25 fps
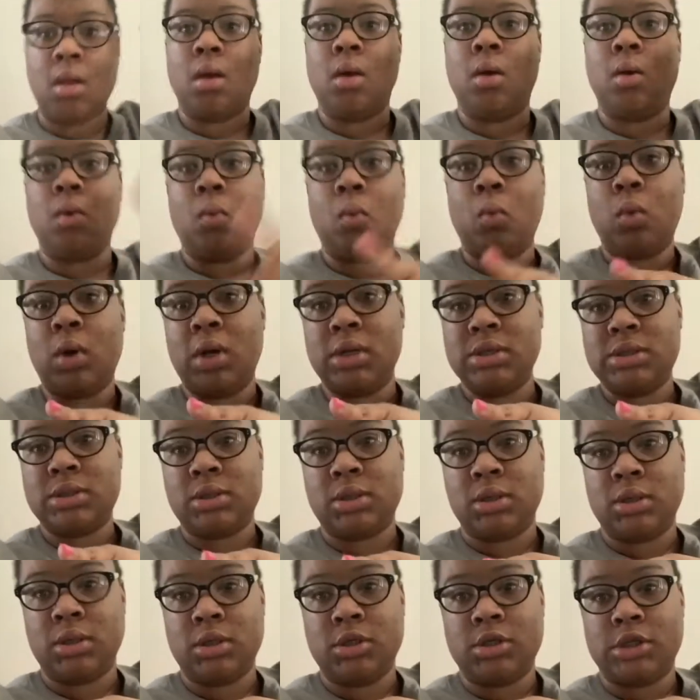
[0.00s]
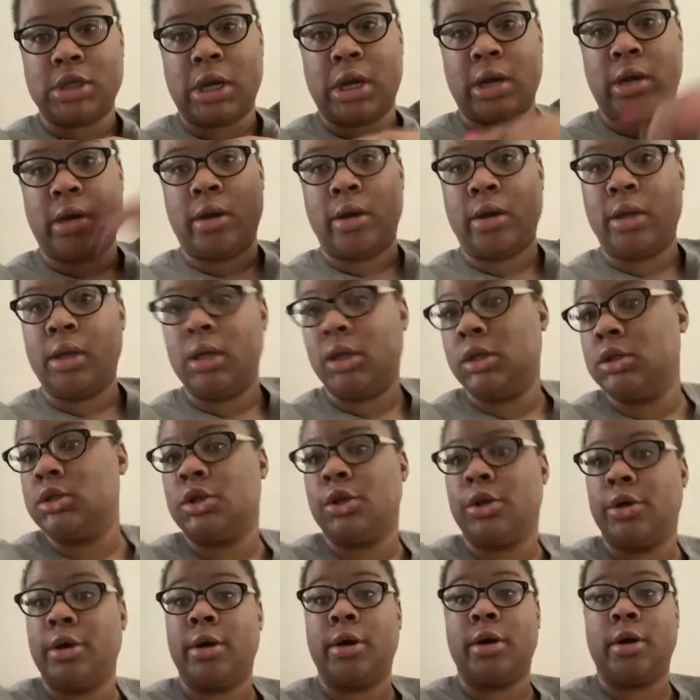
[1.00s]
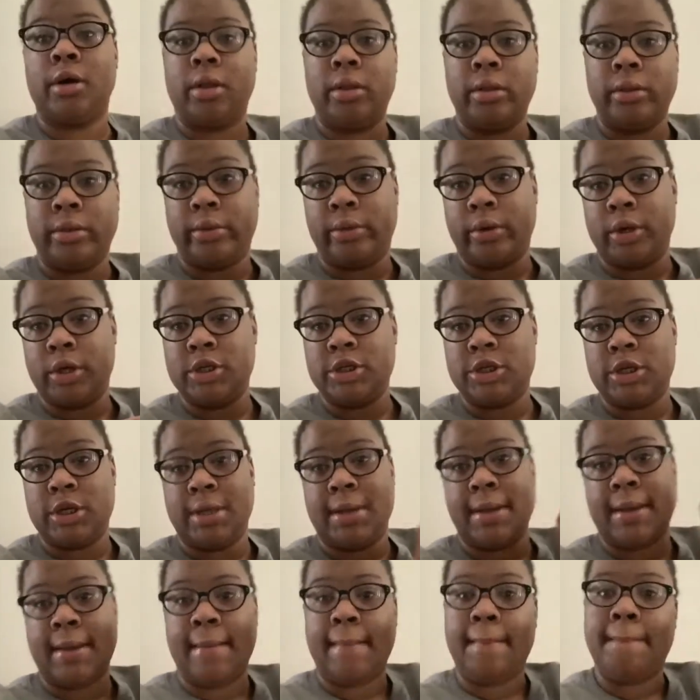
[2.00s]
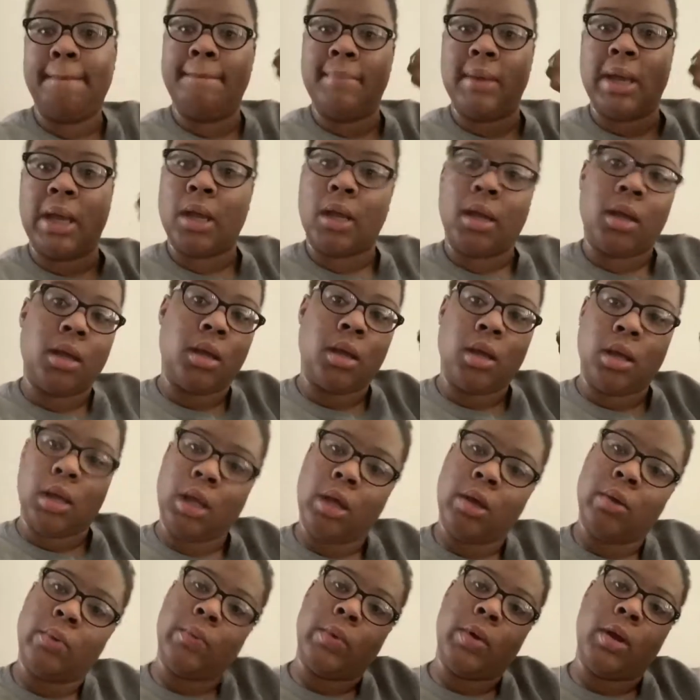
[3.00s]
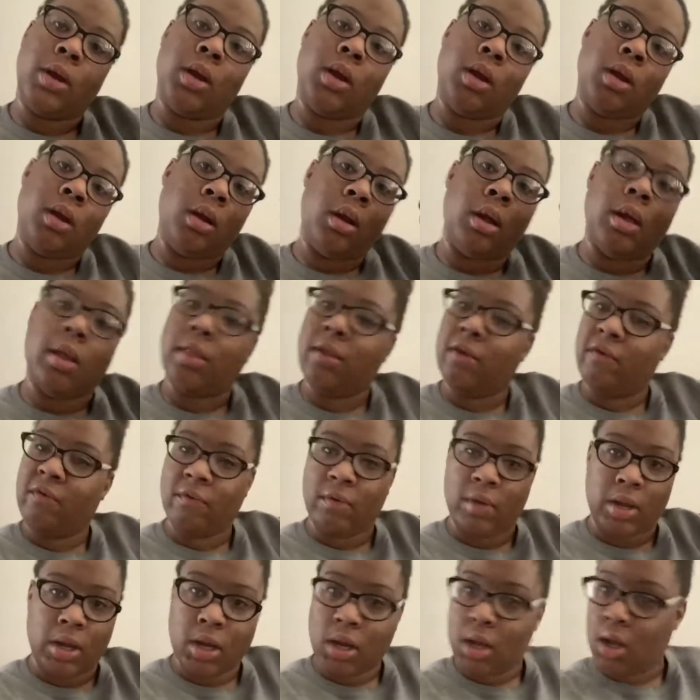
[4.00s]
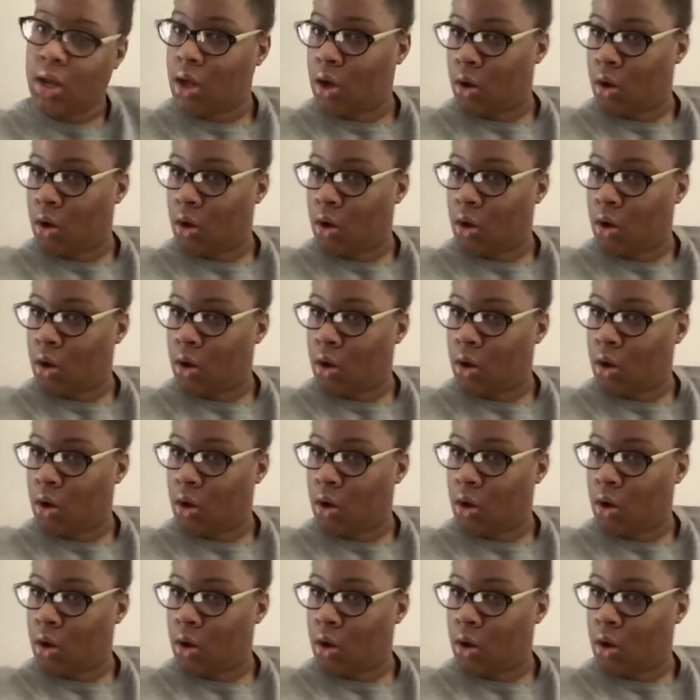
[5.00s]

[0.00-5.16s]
What's good, y'all? It's your girl Lauren Jenae, back again with another video.